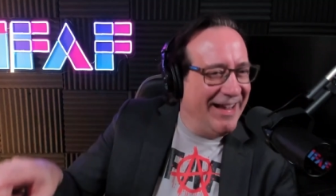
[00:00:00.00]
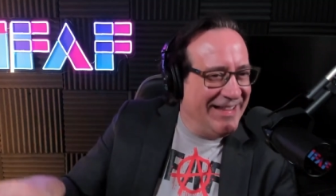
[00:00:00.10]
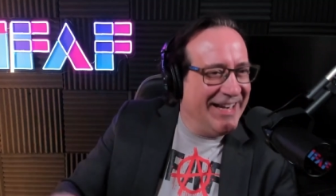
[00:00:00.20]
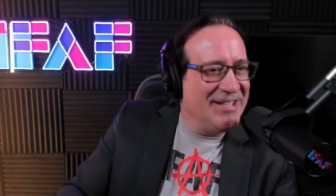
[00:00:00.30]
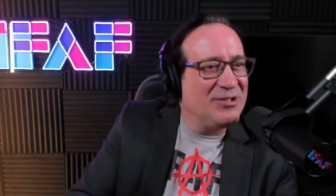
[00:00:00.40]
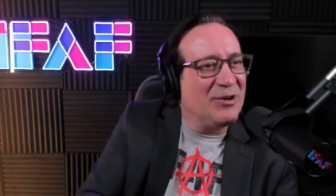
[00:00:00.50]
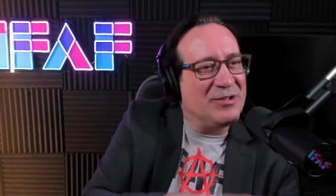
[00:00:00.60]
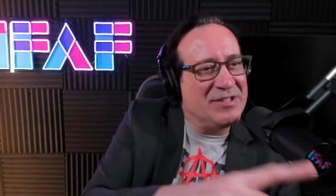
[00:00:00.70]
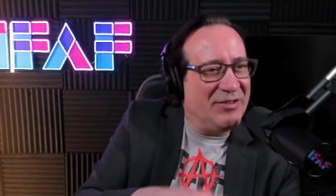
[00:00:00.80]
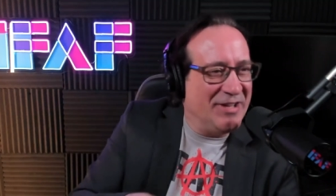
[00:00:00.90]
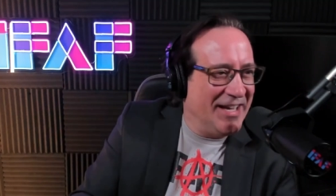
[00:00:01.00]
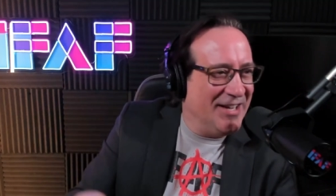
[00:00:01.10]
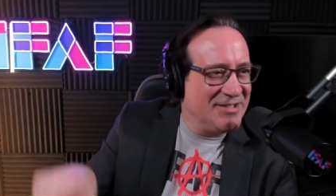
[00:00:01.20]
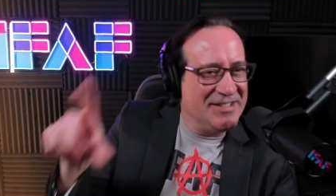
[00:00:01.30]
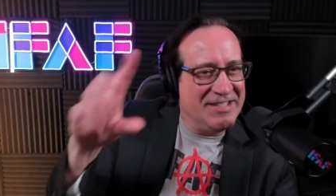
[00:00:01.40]
And then he circles so anything, everything I
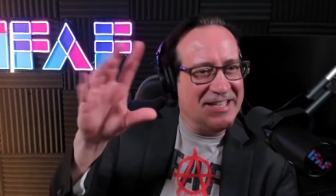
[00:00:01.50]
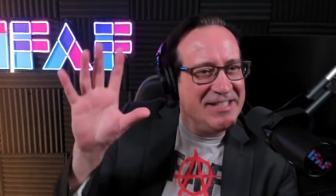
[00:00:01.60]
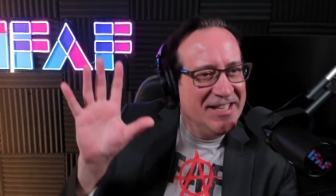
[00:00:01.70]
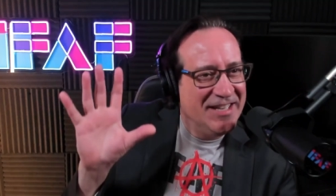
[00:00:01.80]
else think Black says, Friday